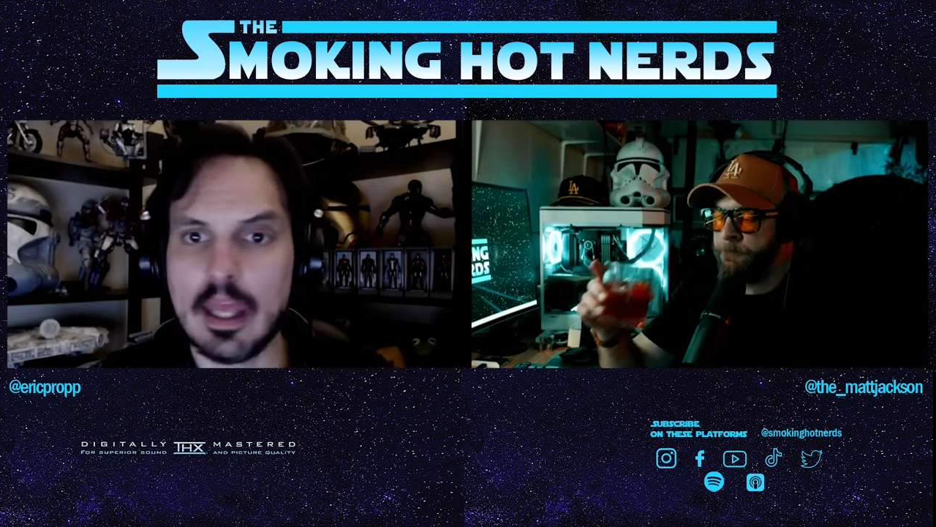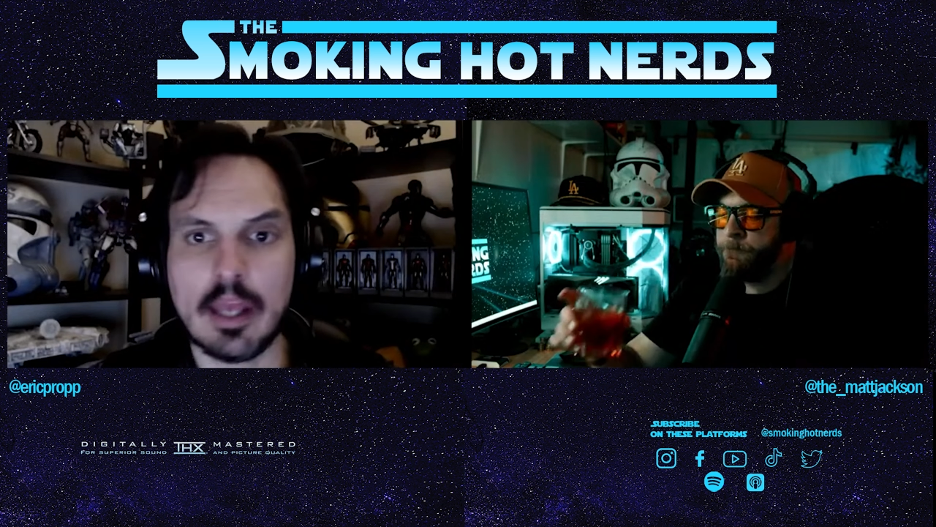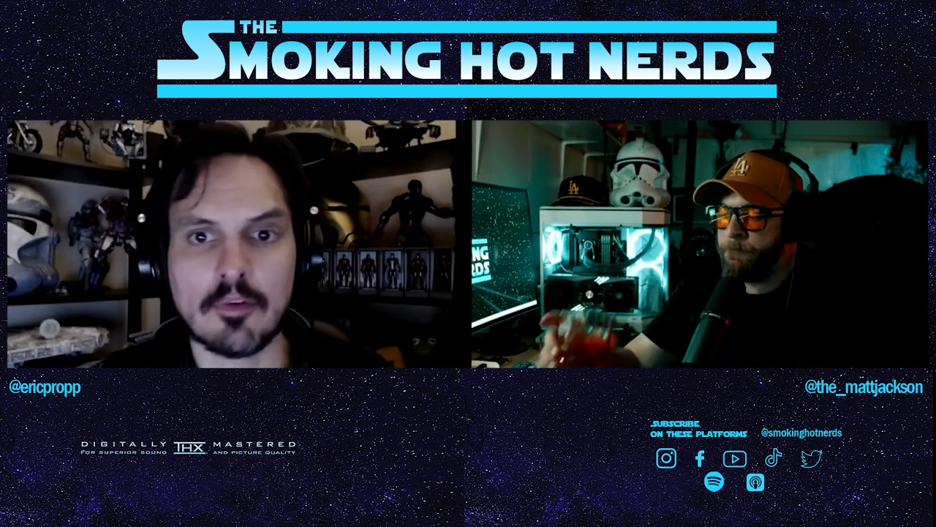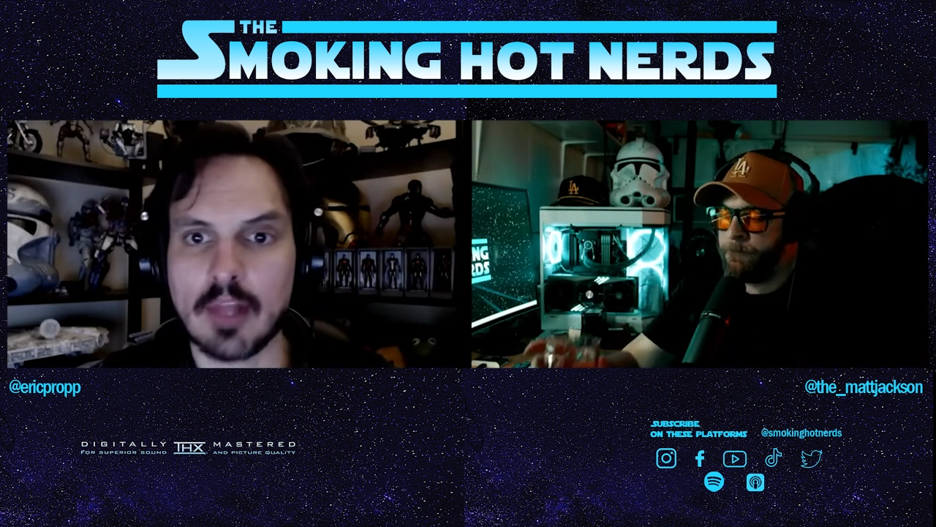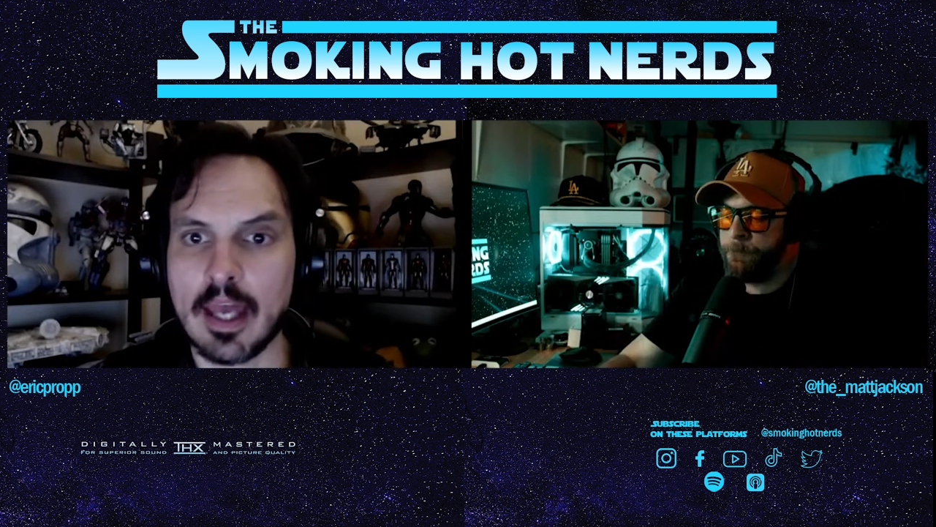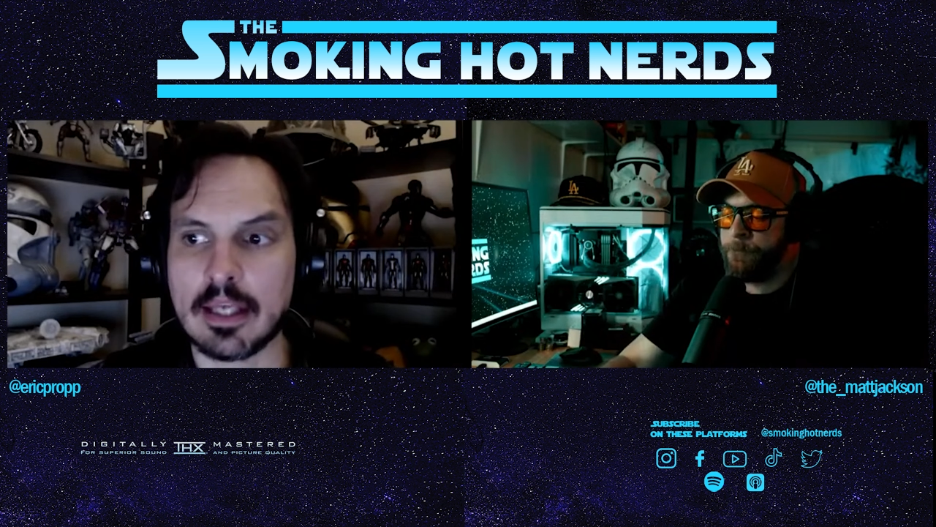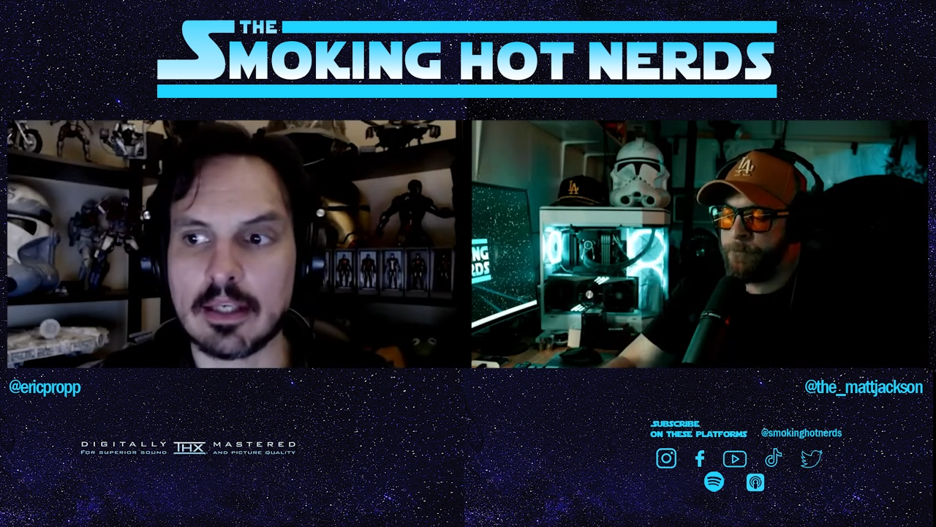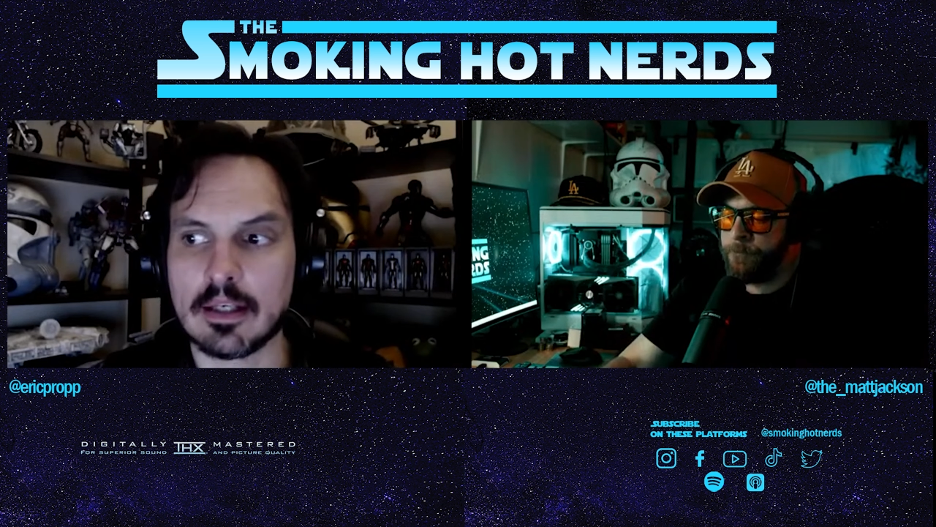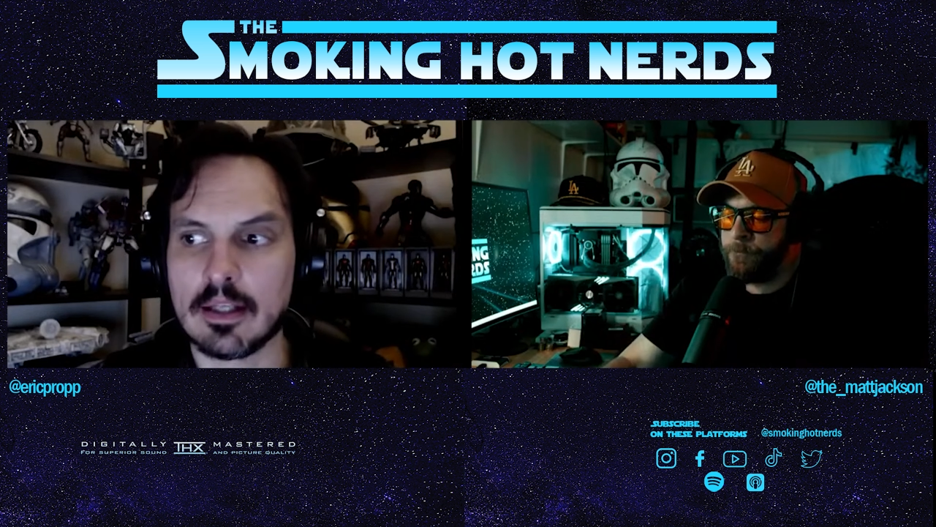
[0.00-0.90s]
it like